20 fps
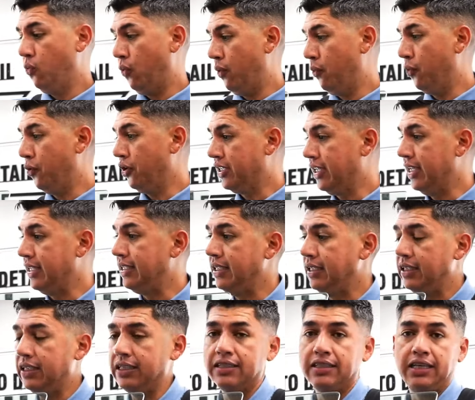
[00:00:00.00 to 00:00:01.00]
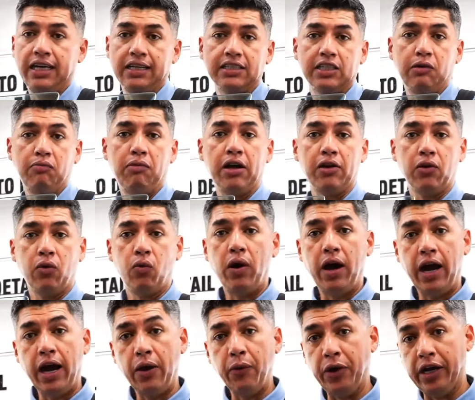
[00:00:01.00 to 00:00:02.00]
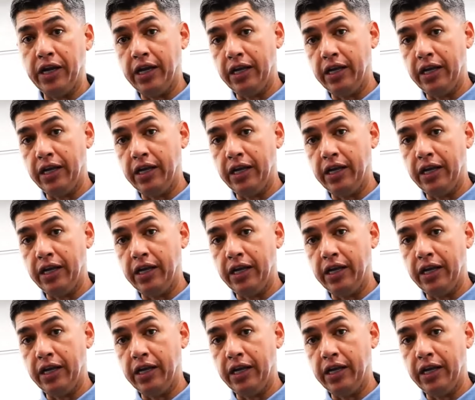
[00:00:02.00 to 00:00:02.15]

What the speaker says: when we're tinting this Tesla Model Y, we're